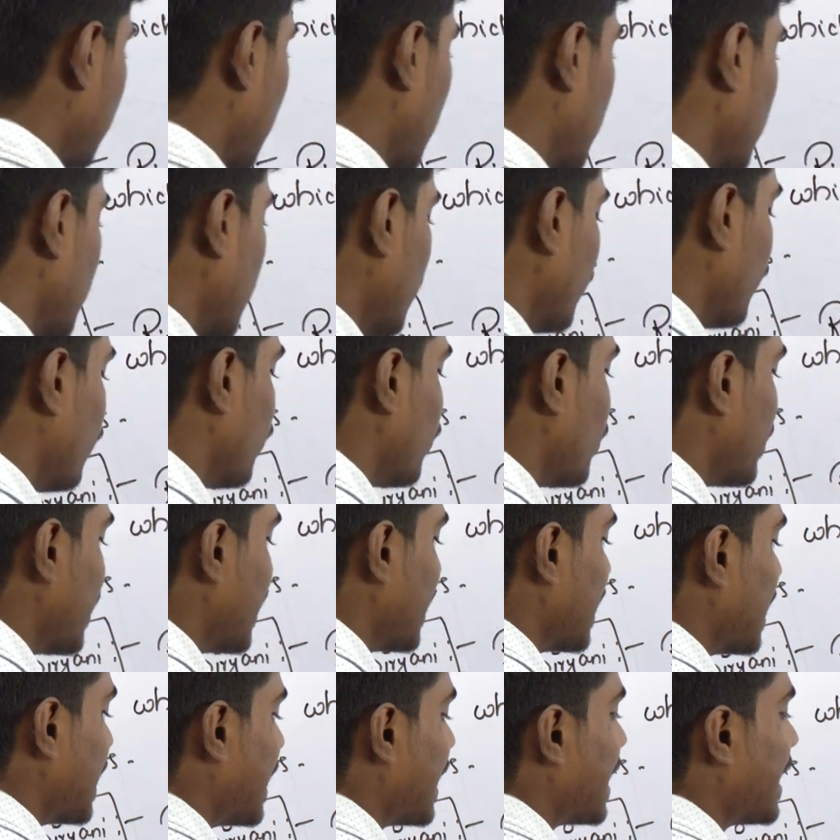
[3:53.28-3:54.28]
are the food
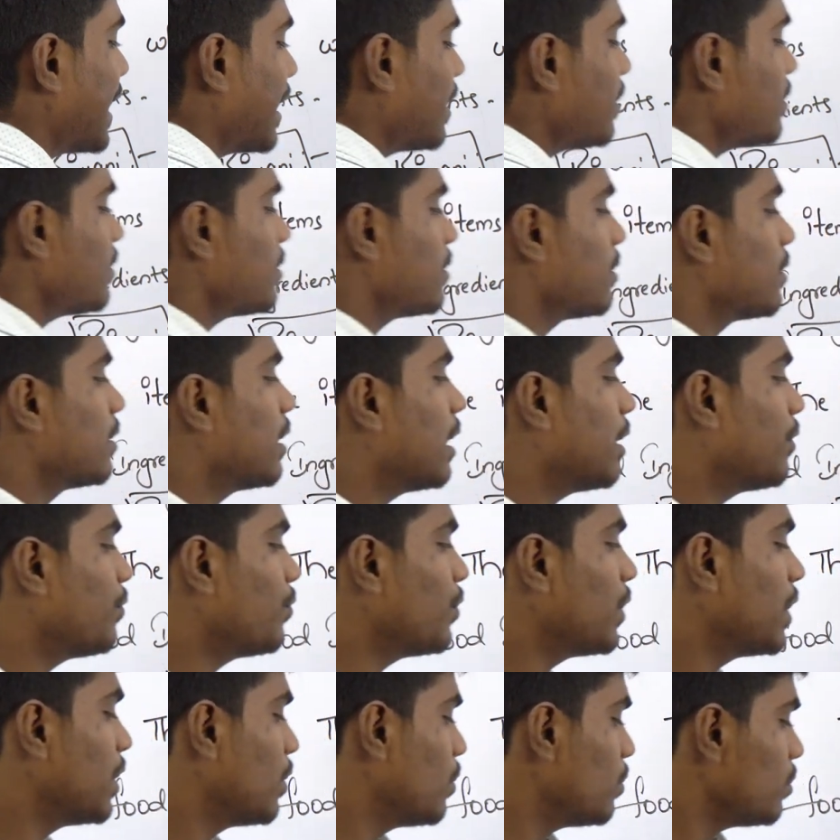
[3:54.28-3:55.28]
ingredients that
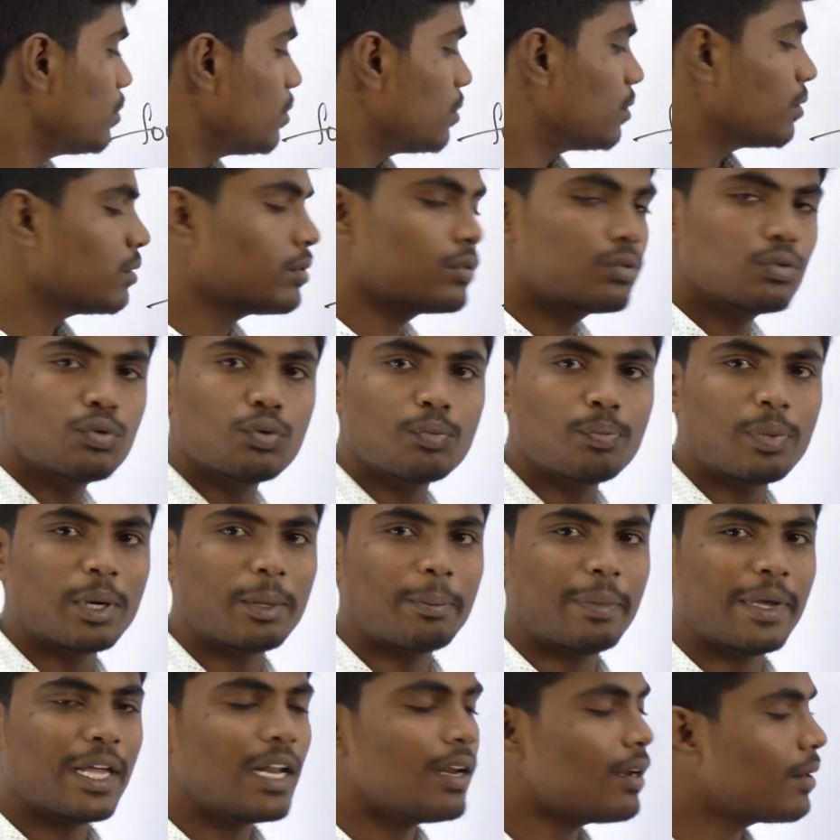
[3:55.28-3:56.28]
we use to
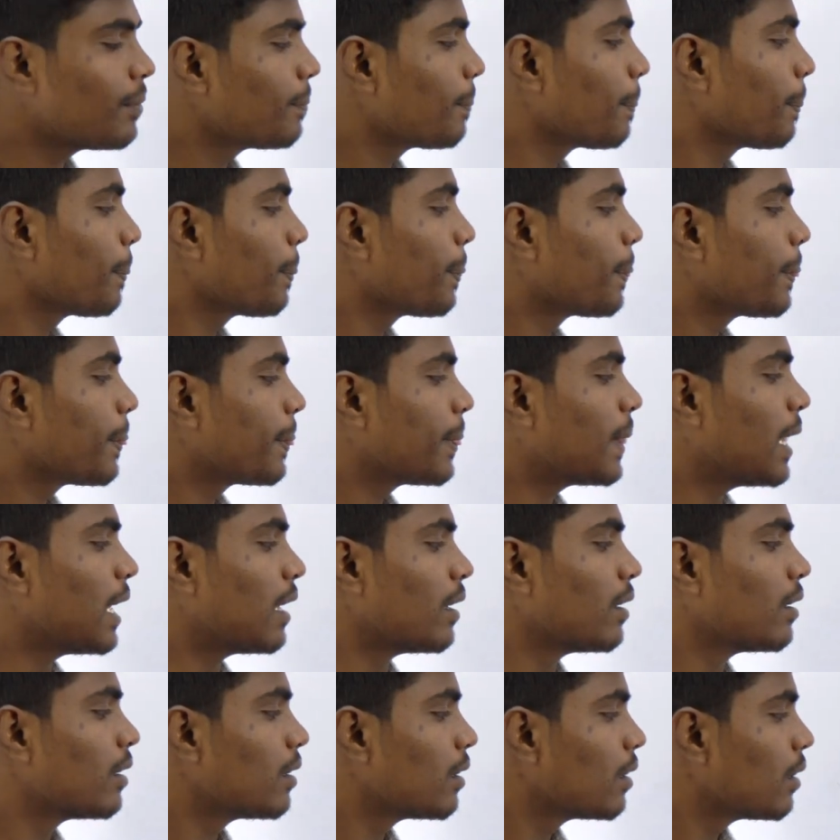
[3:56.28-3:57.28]
prepare
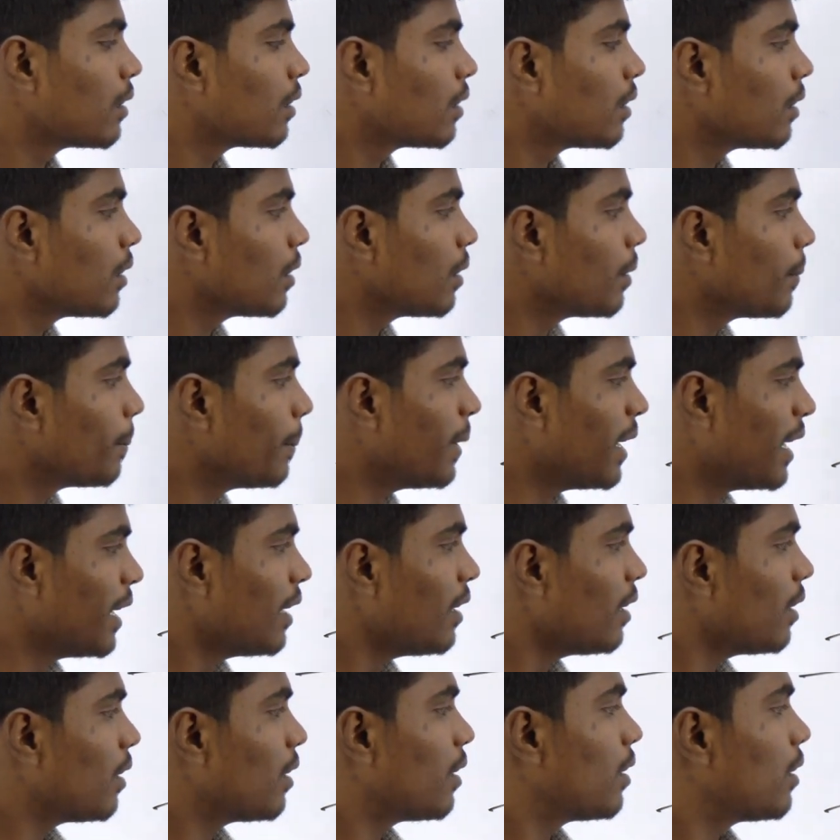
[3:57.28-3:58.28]
dal.
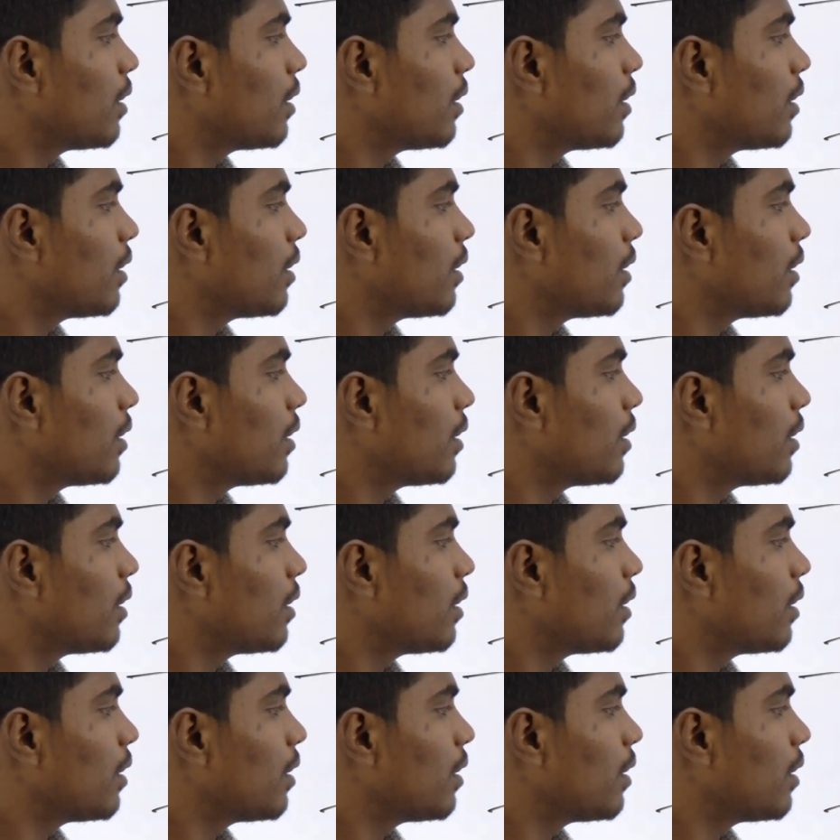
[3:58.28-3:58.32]
But